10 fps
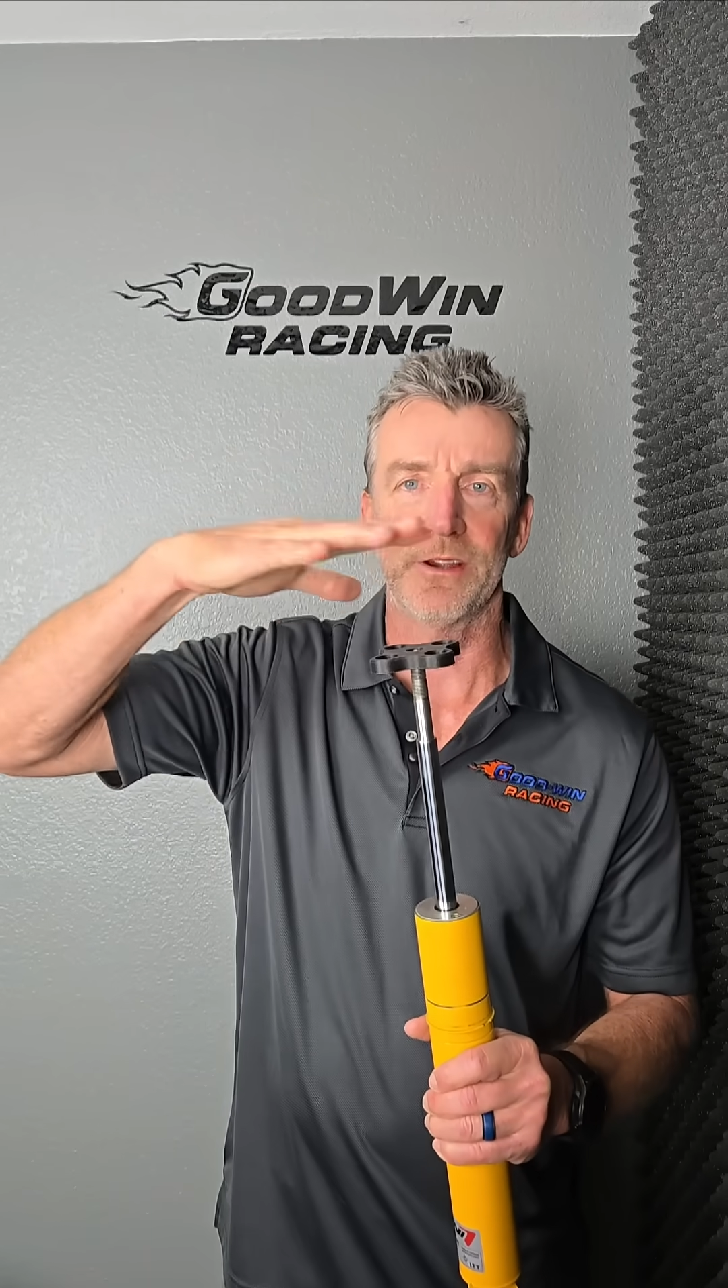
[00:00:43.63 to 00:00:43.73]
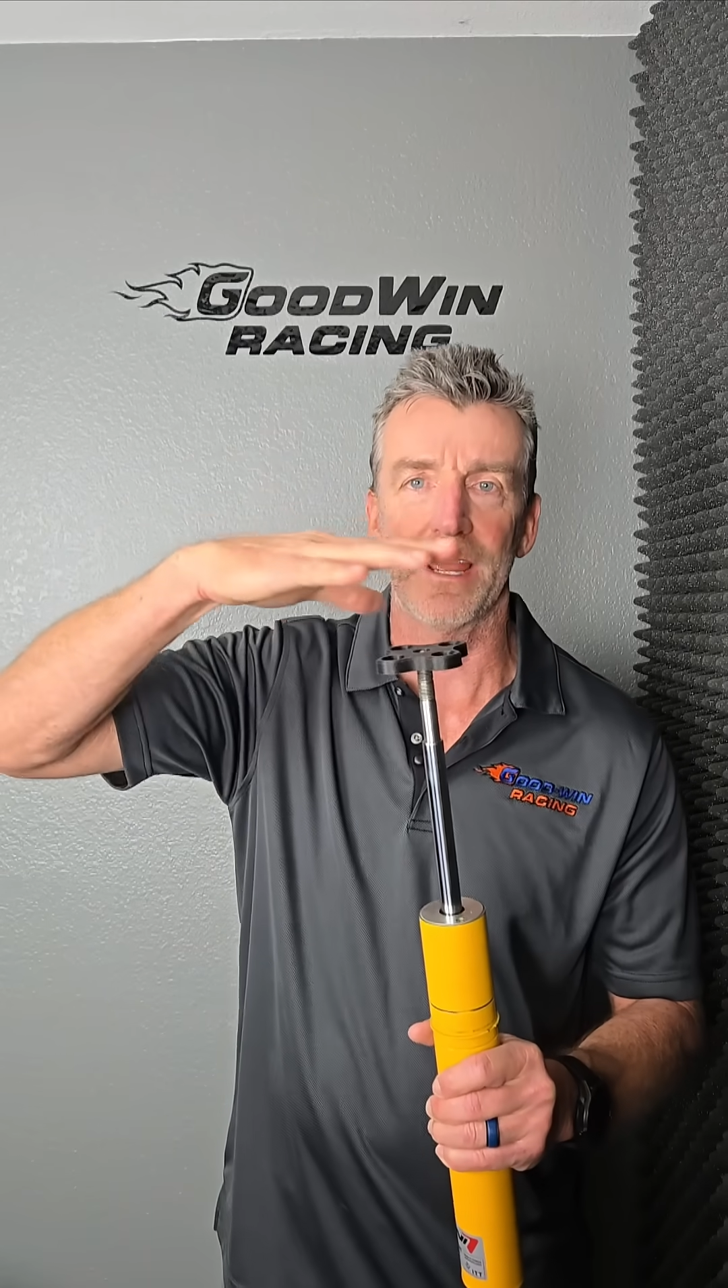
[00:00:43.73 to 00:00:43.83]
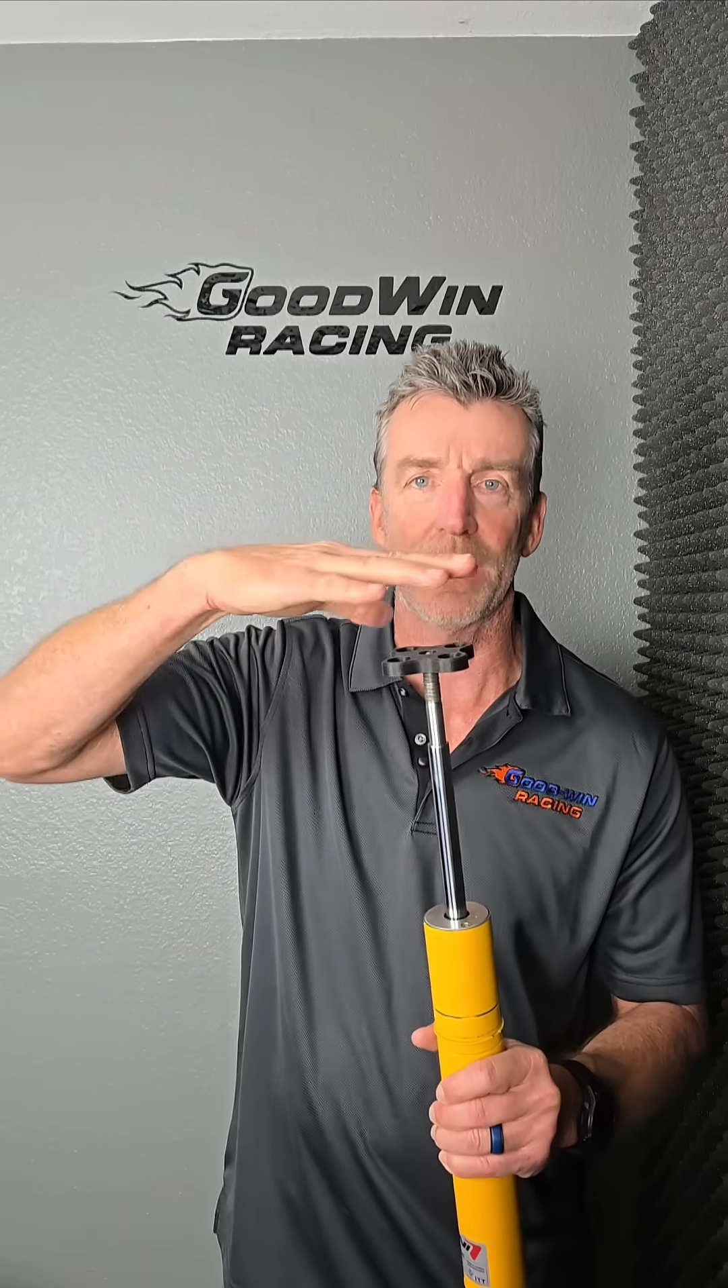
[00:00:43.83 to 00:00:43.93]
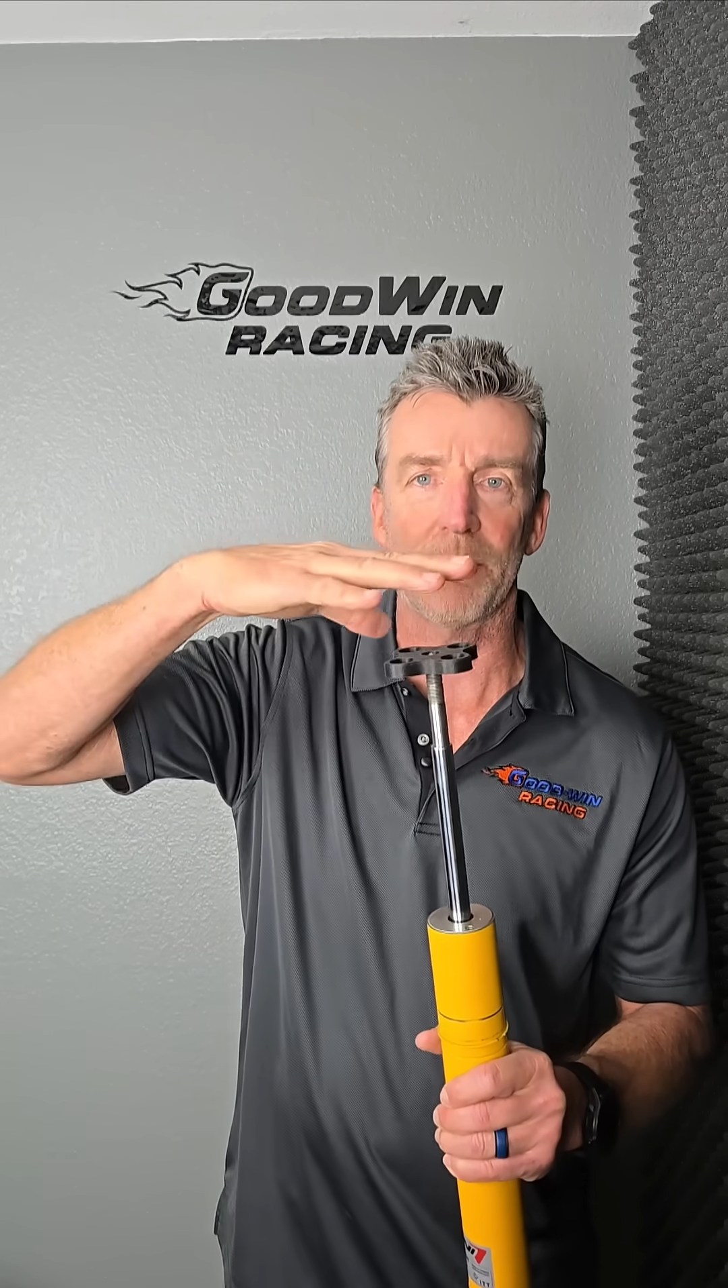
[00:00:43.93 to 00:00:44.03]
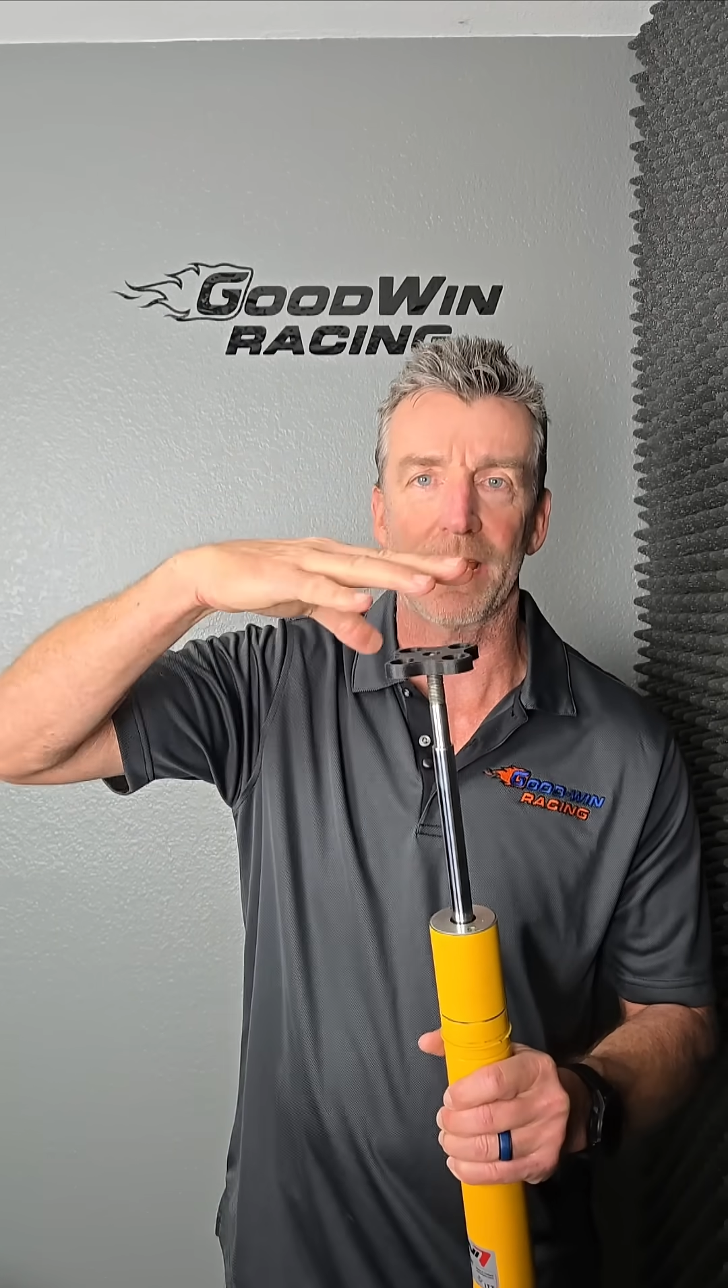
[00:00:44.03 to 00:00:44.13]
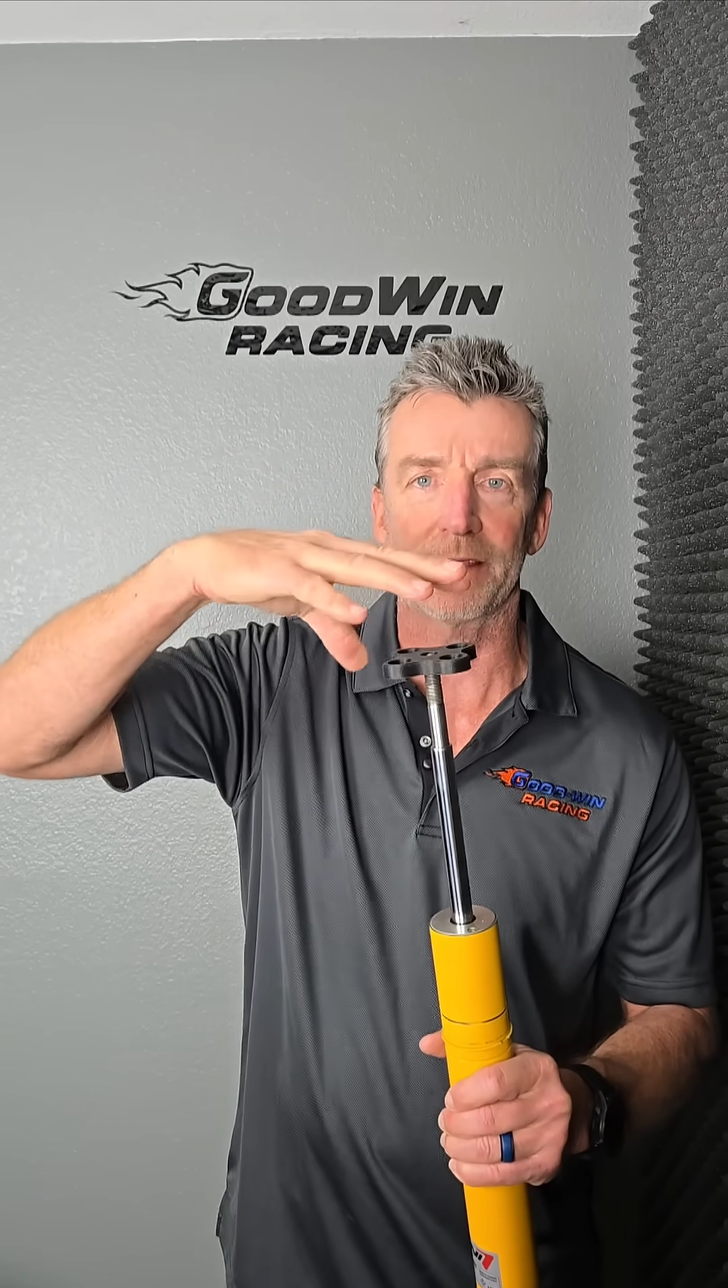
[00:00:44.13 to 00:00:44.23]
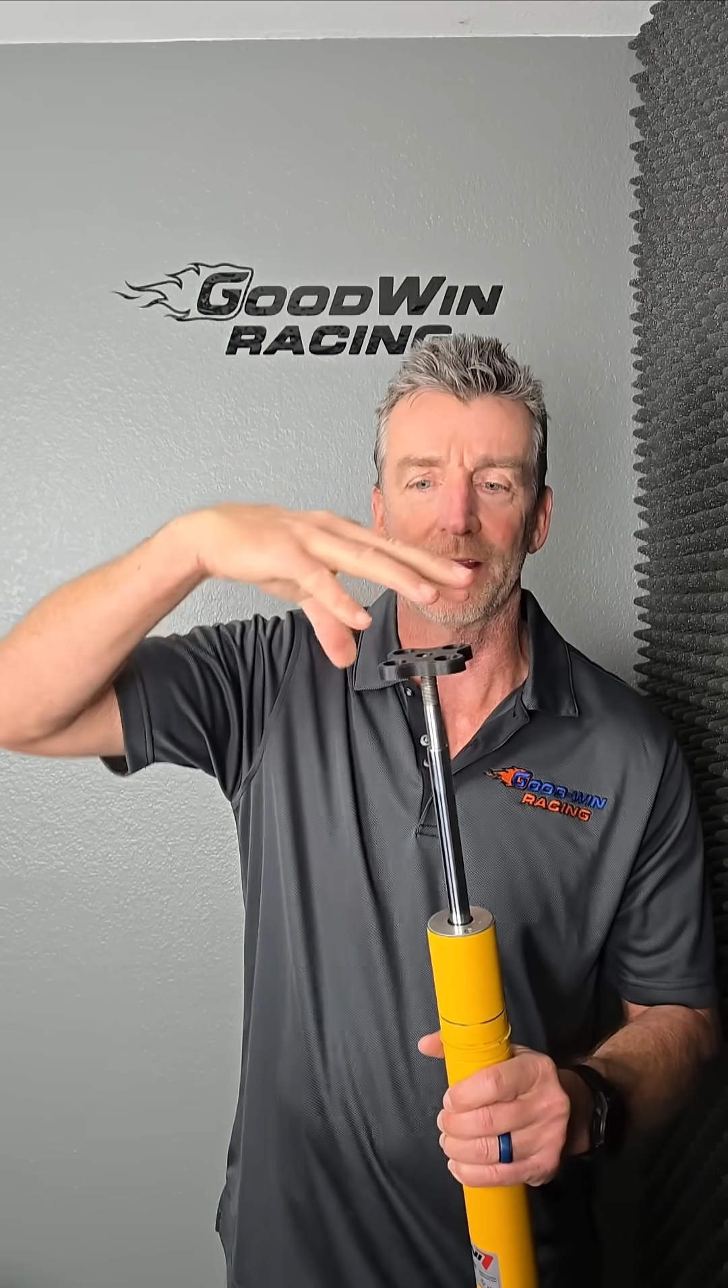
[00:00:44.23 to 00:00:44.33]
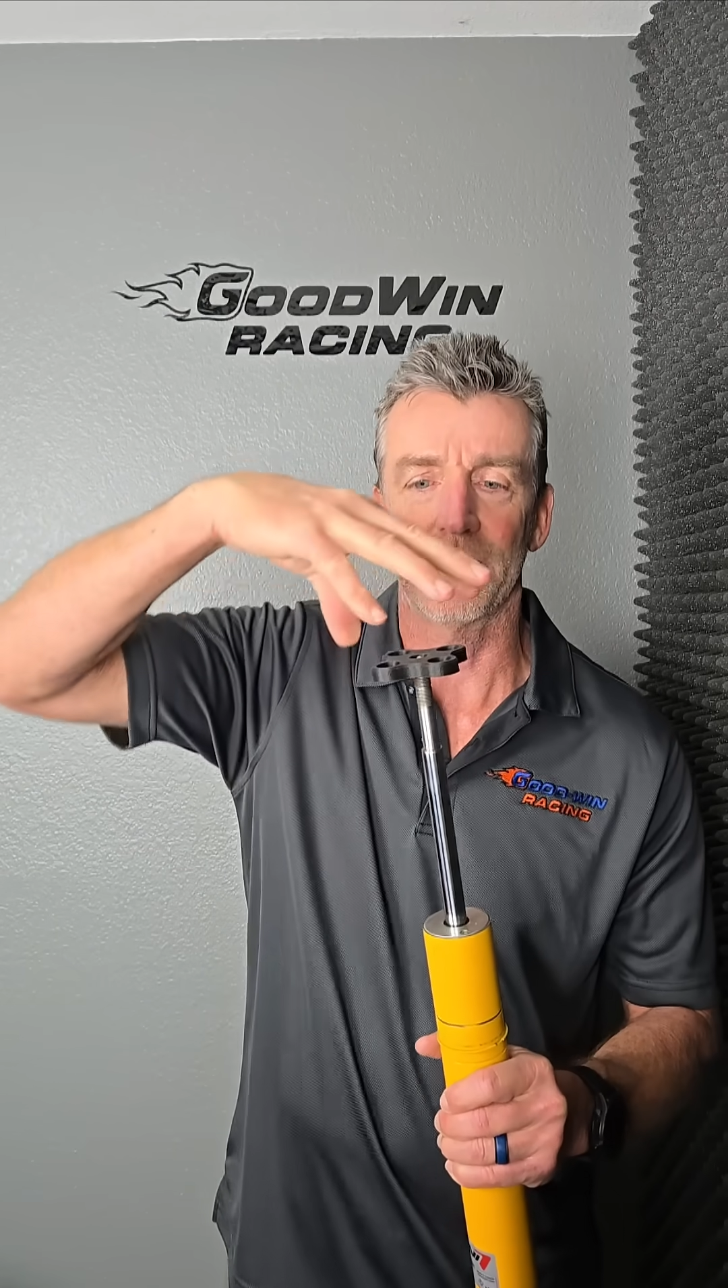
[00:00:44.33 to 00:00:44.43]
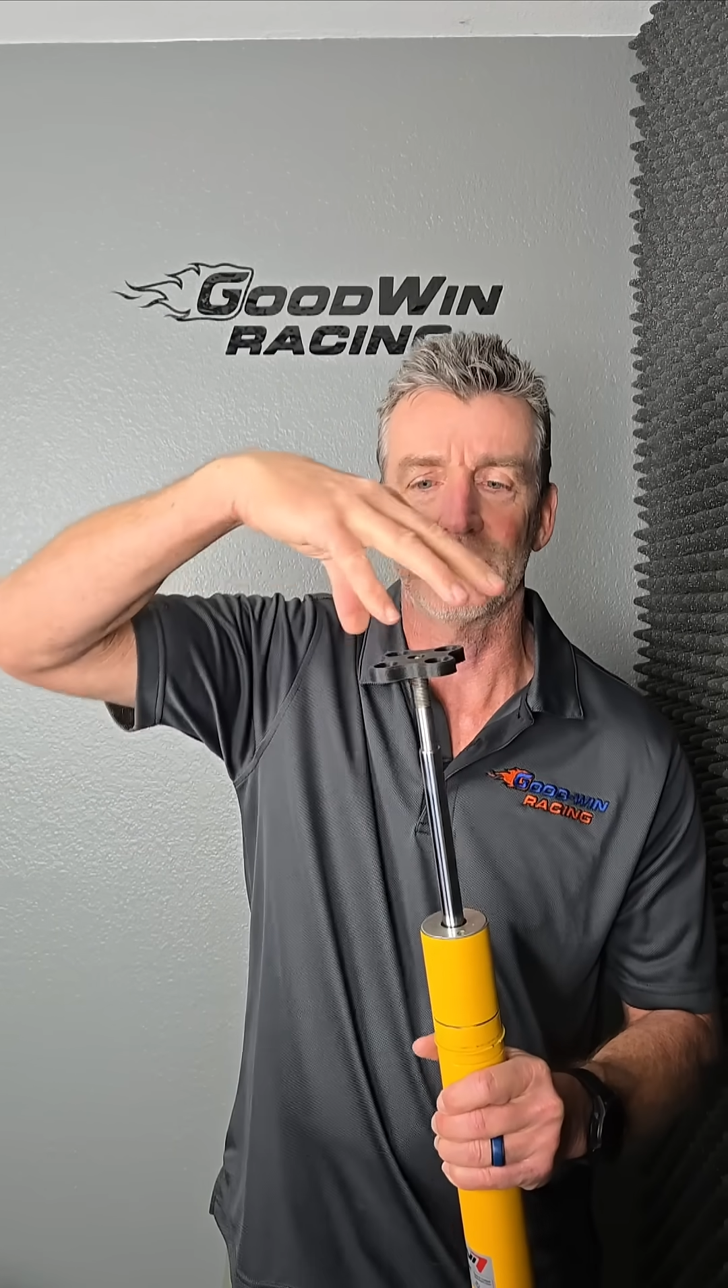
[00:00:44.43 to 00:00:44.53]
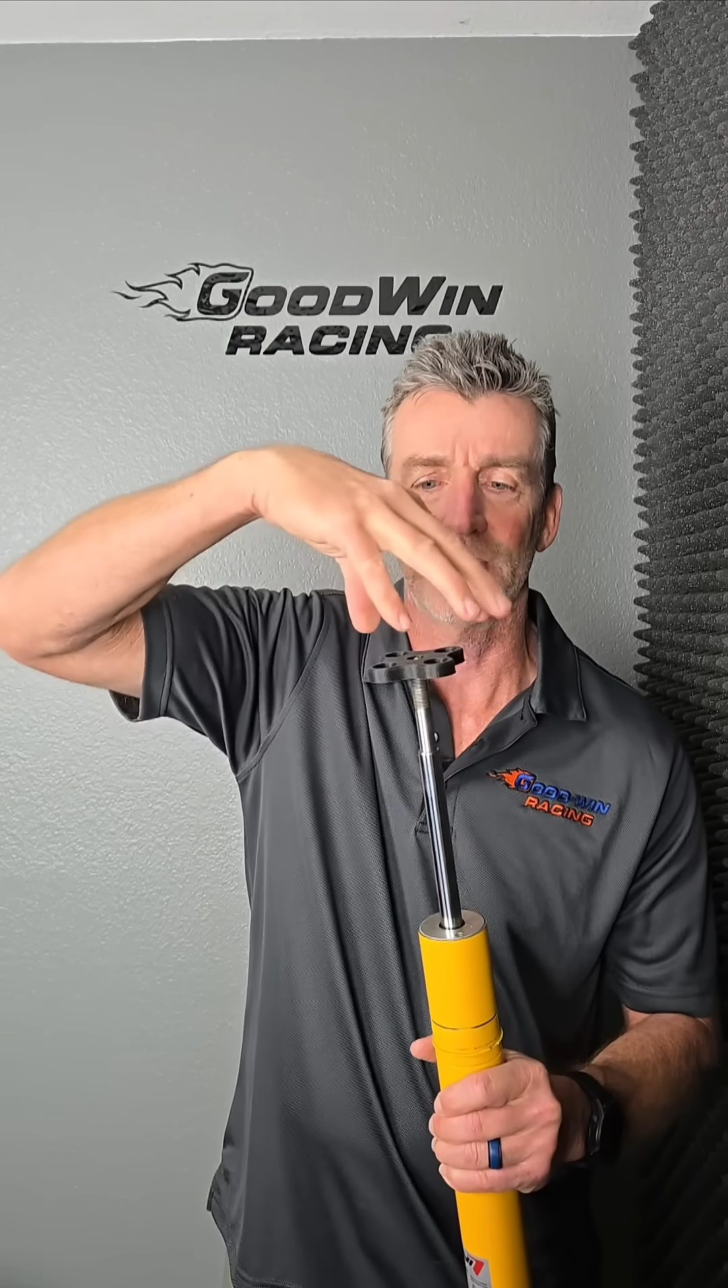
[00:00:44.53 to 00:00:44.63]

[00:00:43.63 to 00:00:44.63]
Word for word: your hand back there.